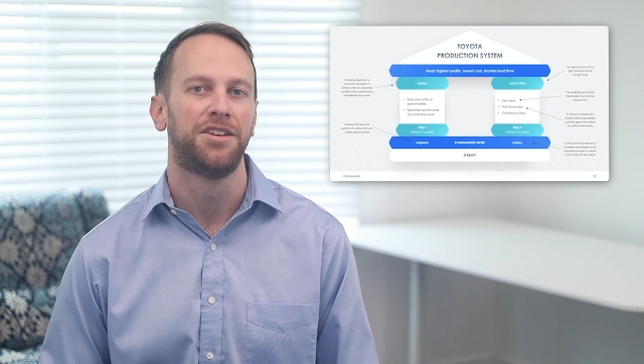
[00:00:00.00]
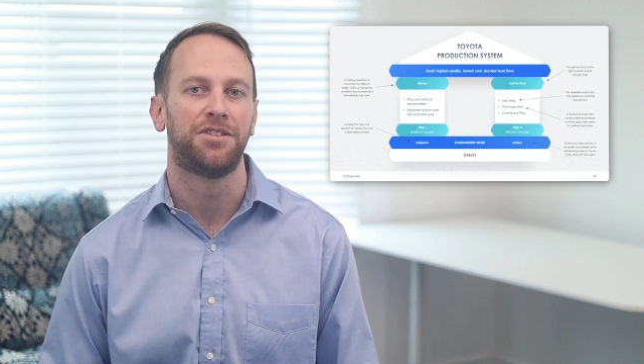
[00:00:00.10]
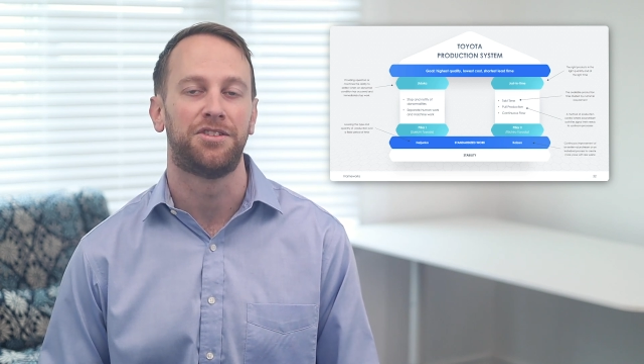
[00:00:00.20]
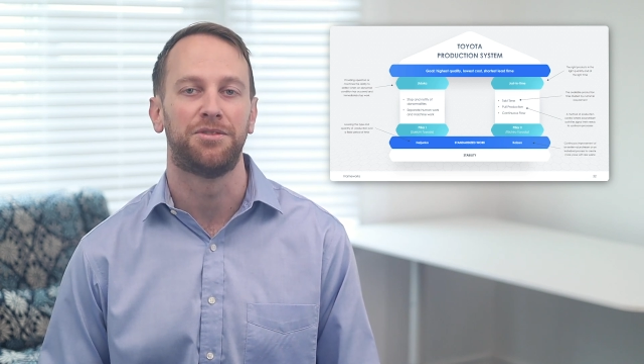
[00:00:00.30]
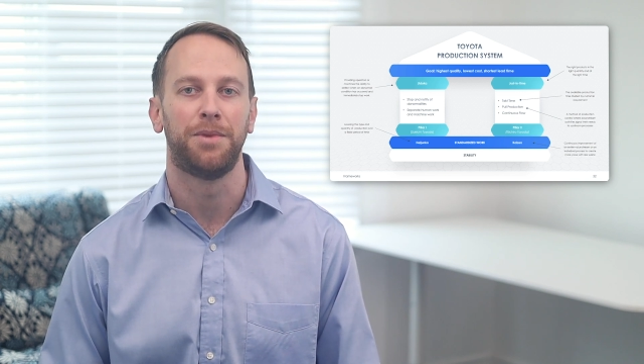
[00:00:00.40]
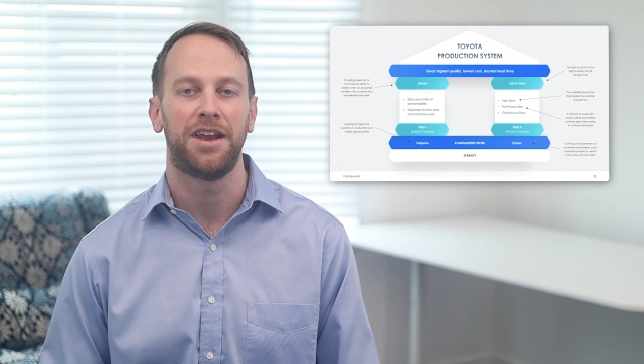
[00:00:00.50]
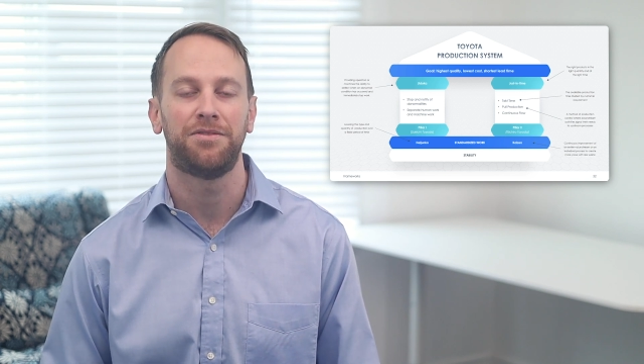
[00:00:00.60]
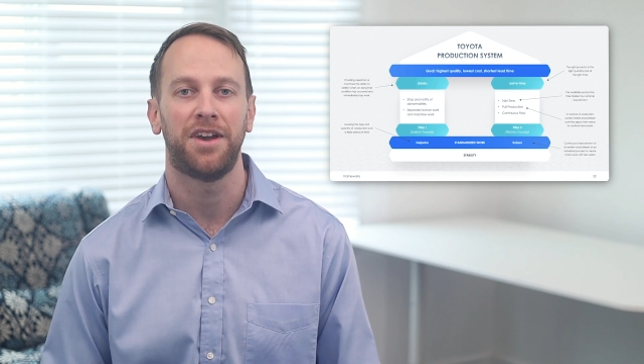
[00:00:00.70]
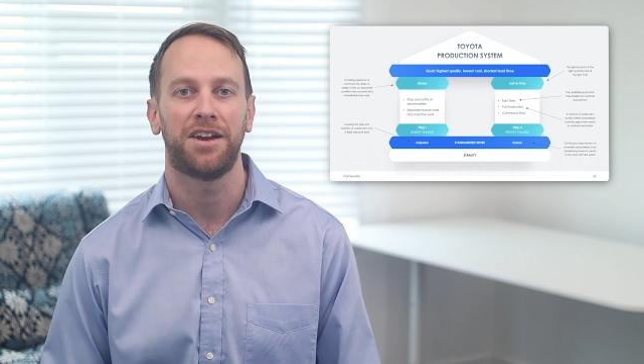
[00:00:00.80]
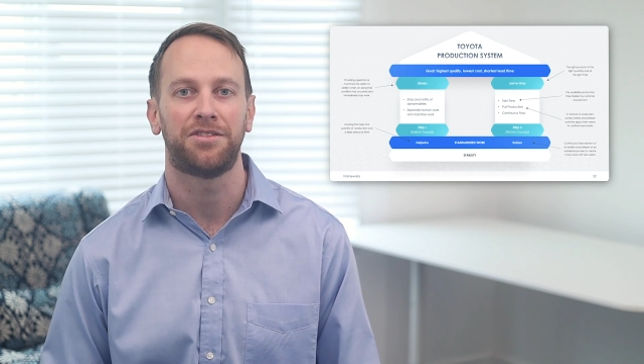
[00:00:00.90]
such as
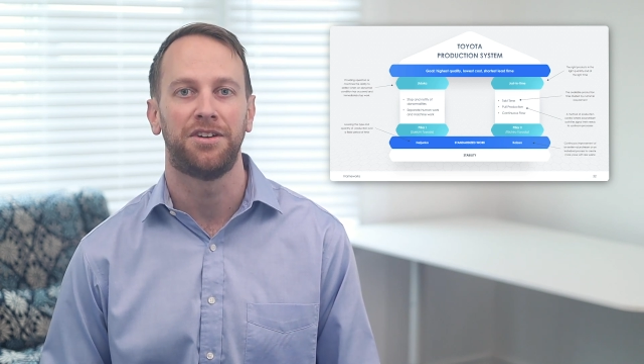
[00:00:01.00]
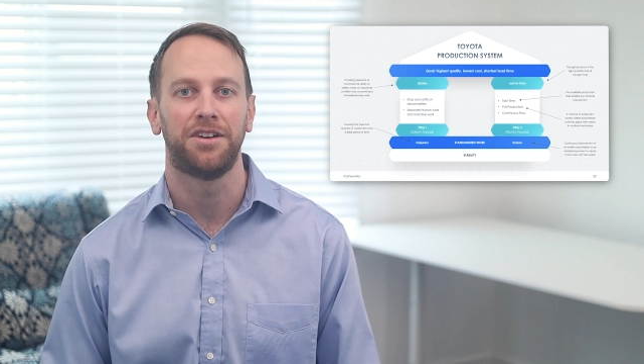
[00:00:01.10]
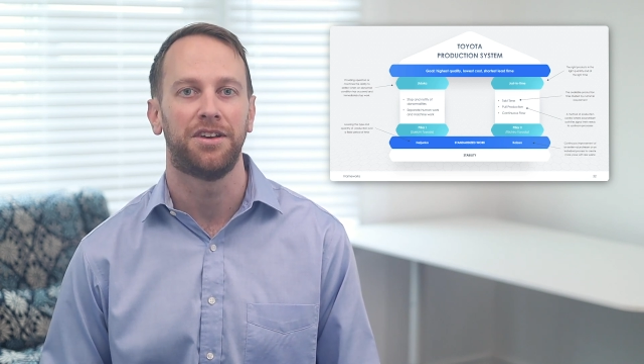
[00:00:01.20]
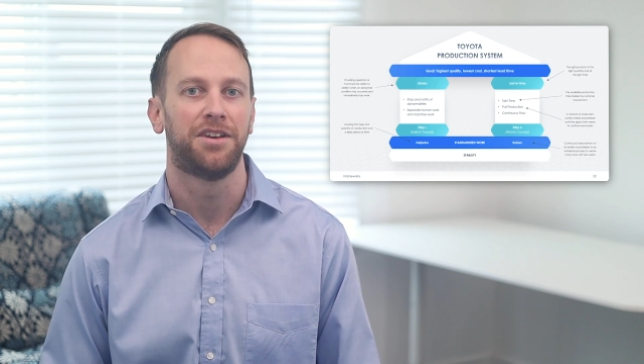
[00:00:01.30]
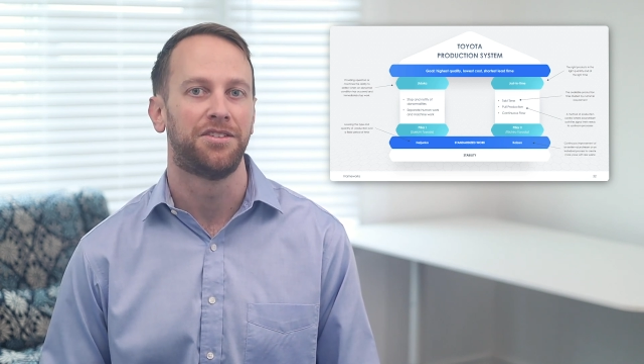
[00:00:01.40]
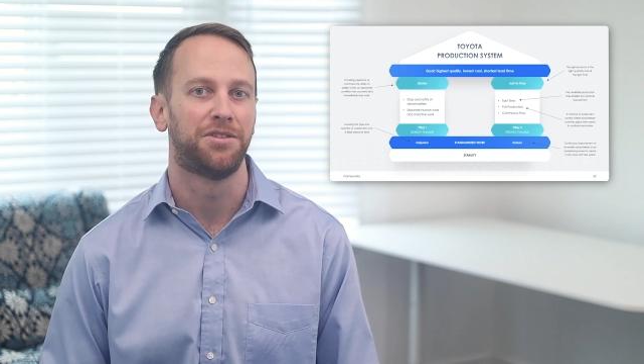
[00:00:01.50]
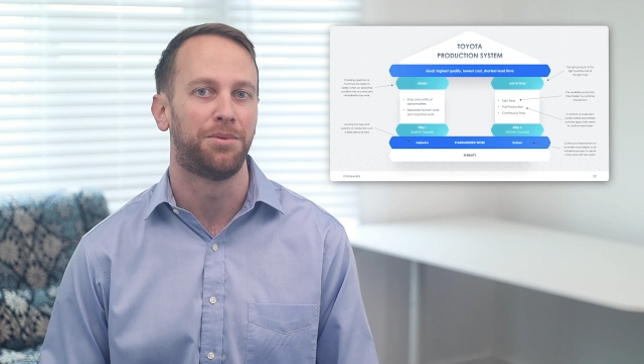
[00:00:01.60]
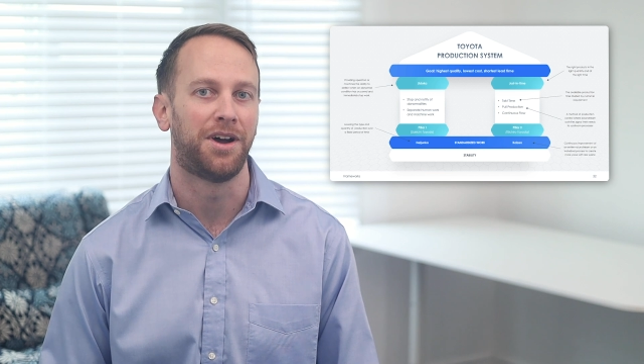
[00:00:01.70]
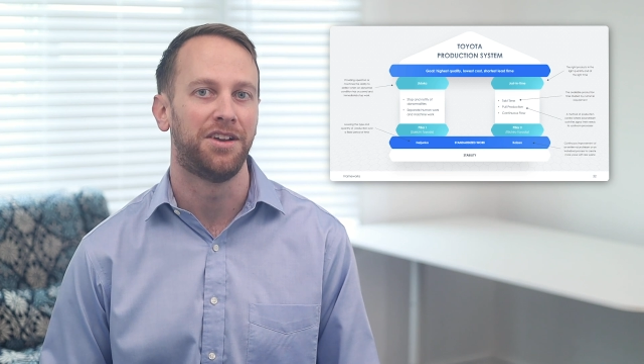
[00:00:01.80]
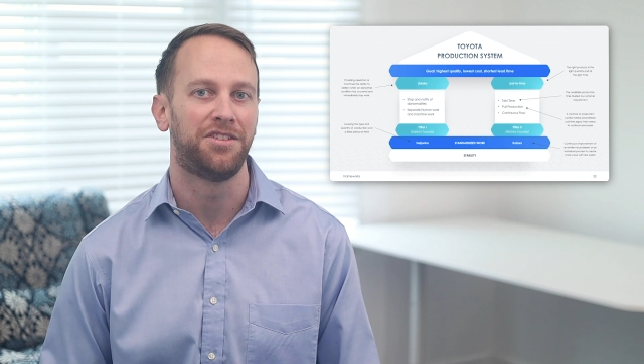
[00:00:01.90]
manufacturing,
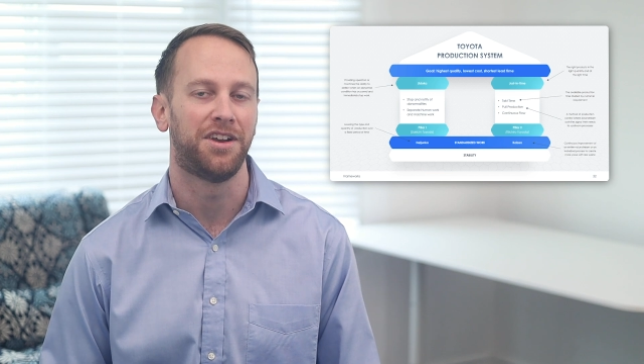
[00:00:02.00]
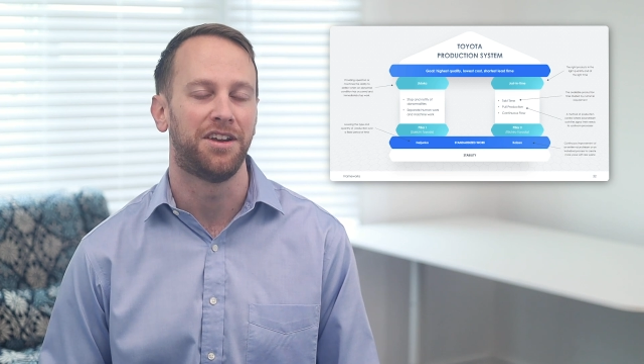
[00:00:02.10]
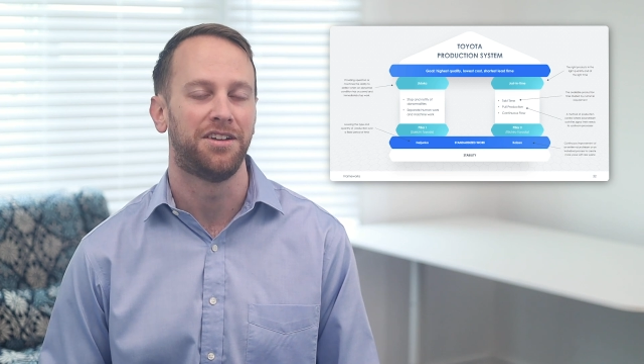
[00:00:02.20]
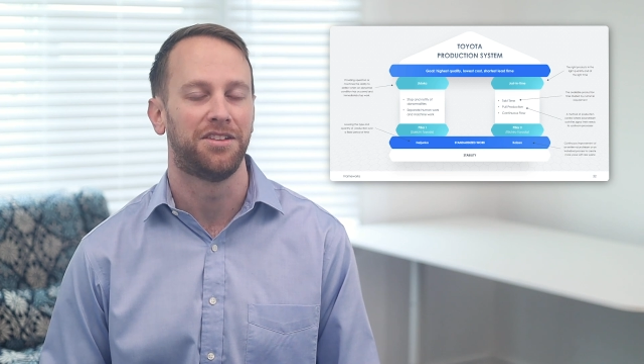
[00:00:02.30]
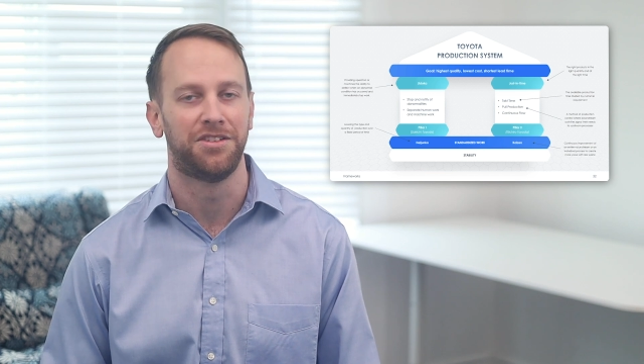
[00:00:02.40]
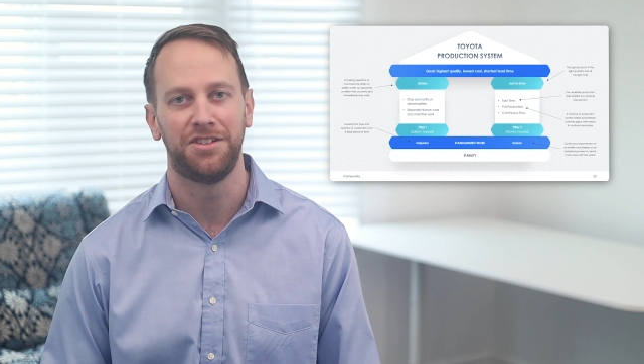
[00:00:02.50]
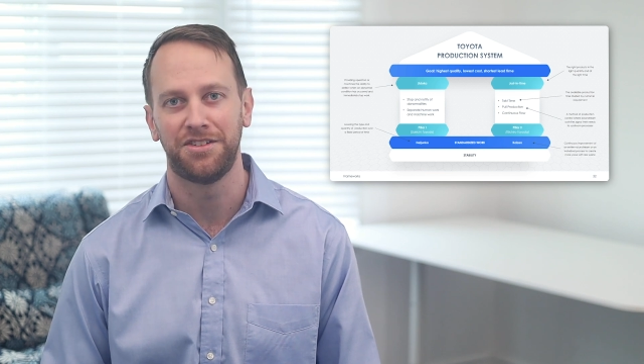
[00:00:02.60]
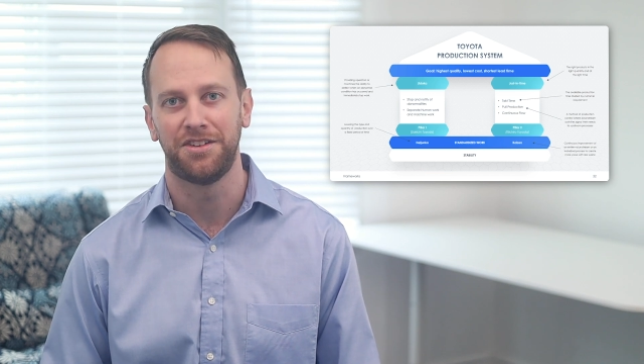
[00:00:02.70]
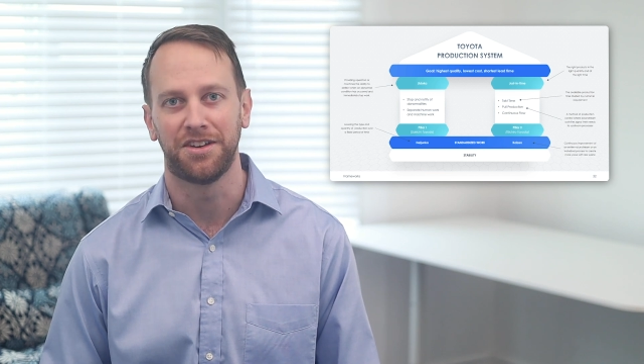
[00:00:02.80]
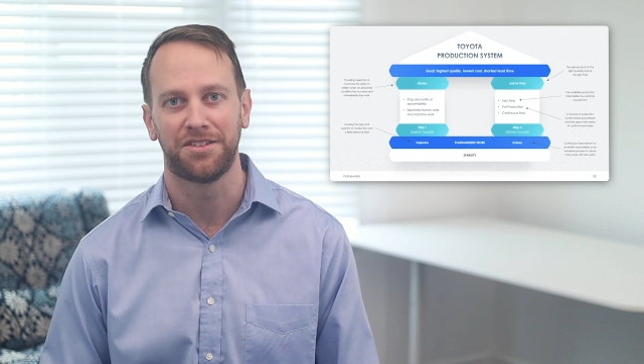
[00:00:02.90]
supply chain, and
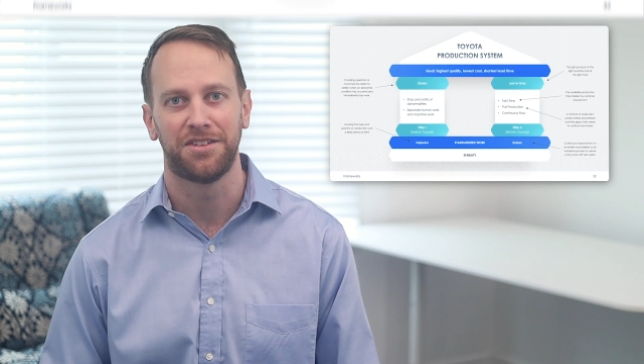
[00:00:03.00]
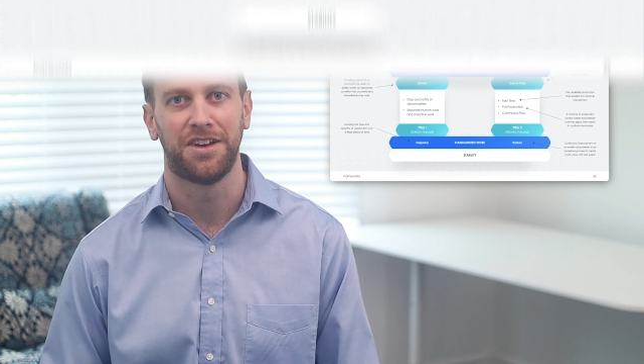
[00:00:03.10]
logistics.